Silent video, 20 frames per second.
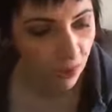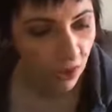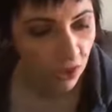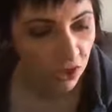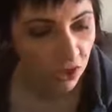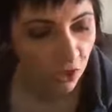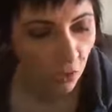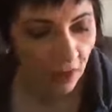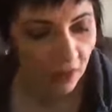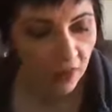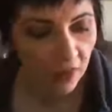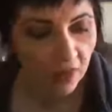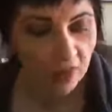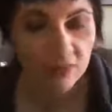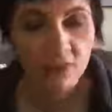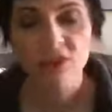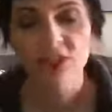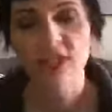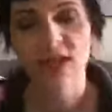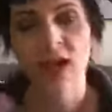So I
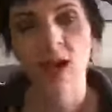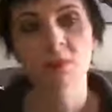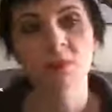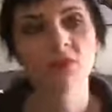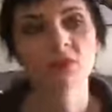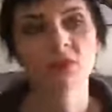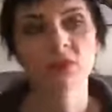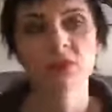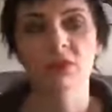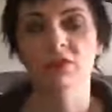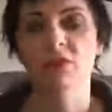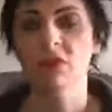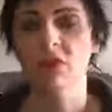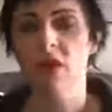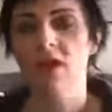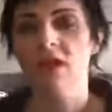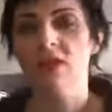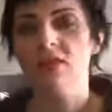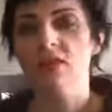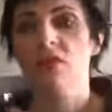think there's a couple of different
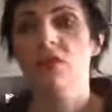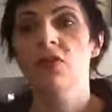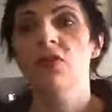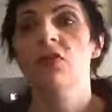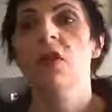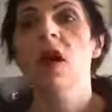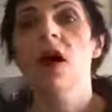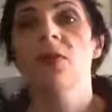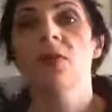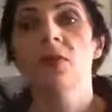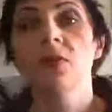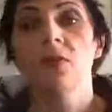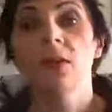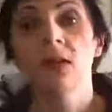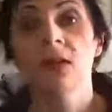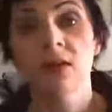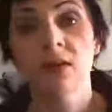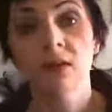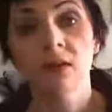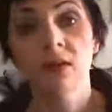lines of thought that
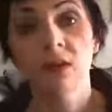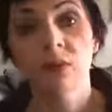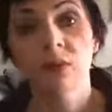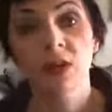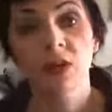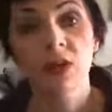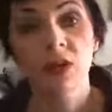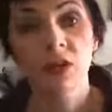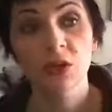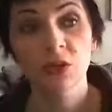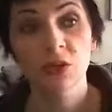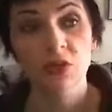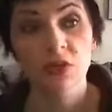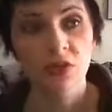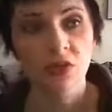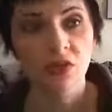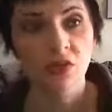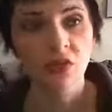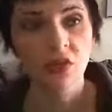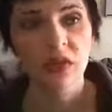we can use
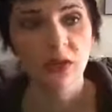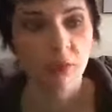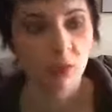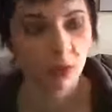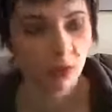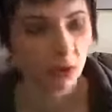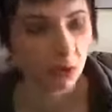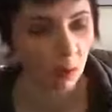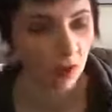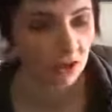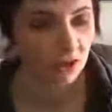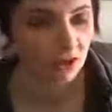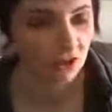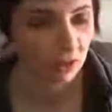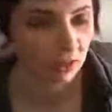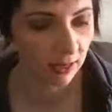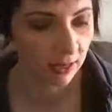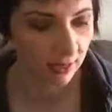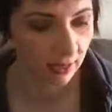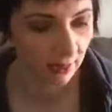to think about a
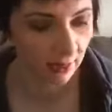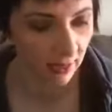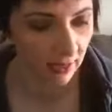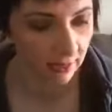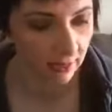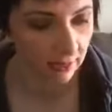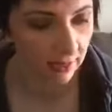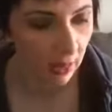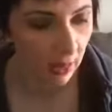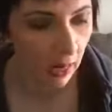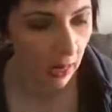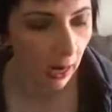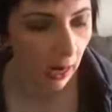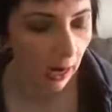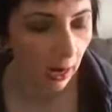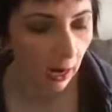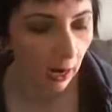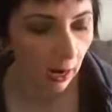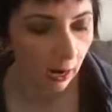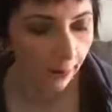question like this.
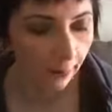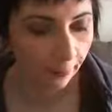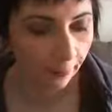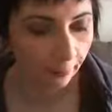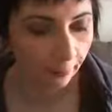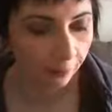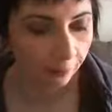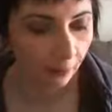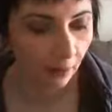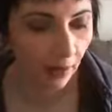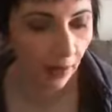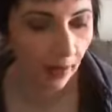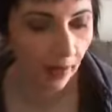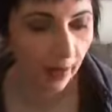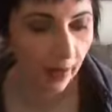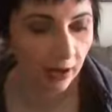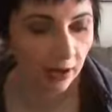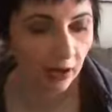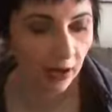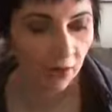And
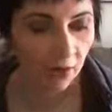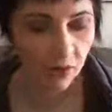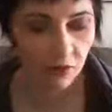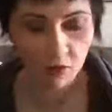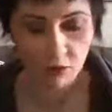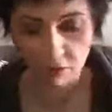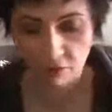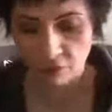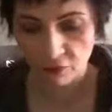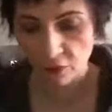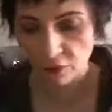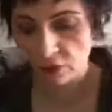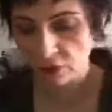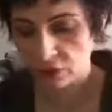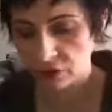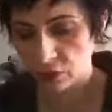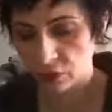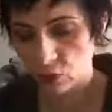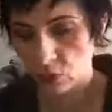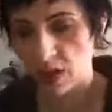I think the
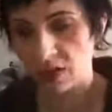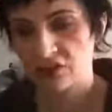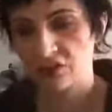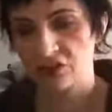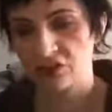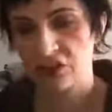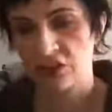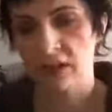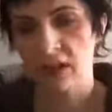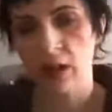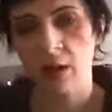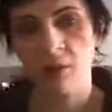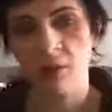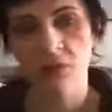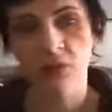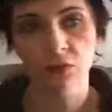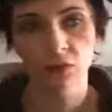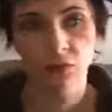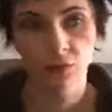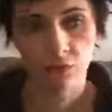first question
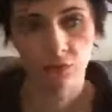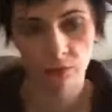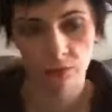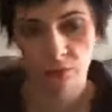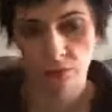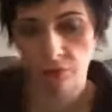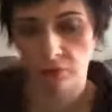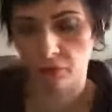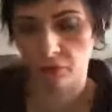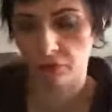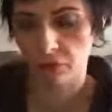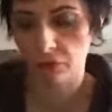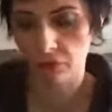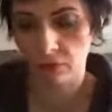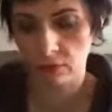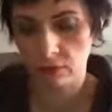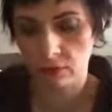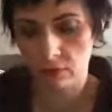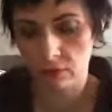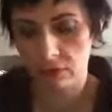comes, or the
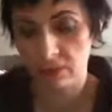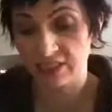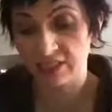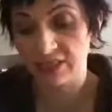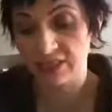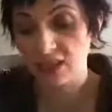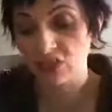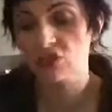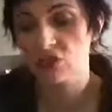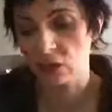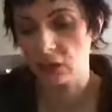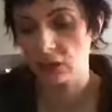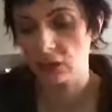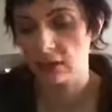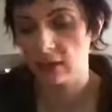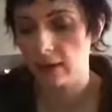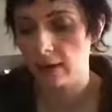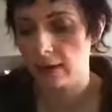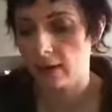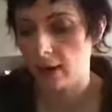first
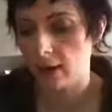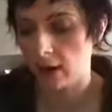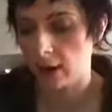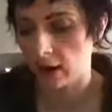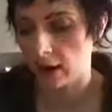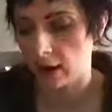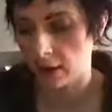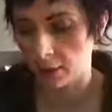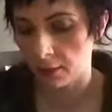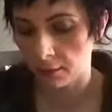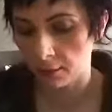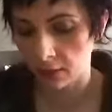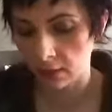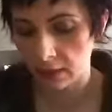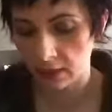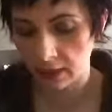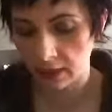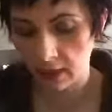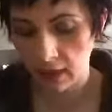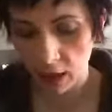decision
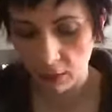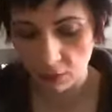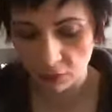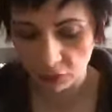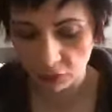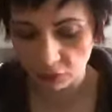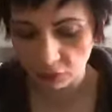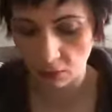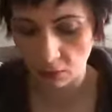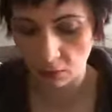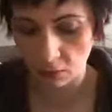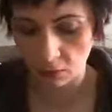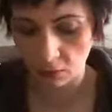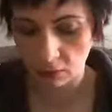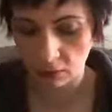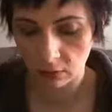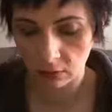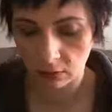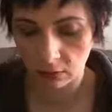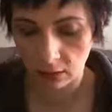comes
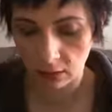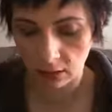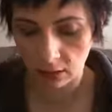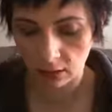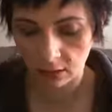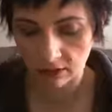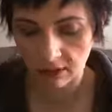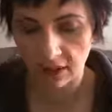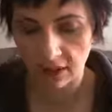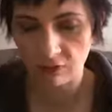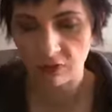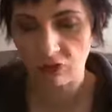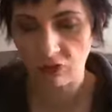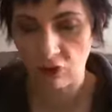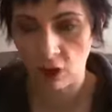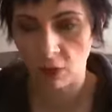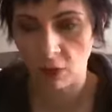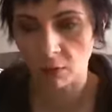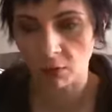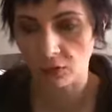from David
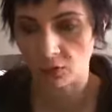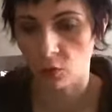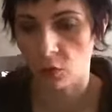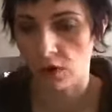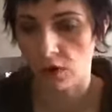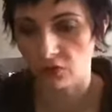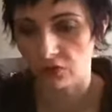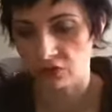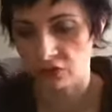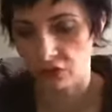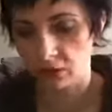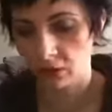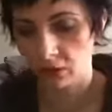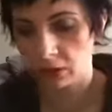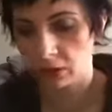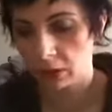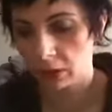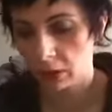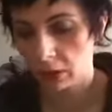Chalmers' question,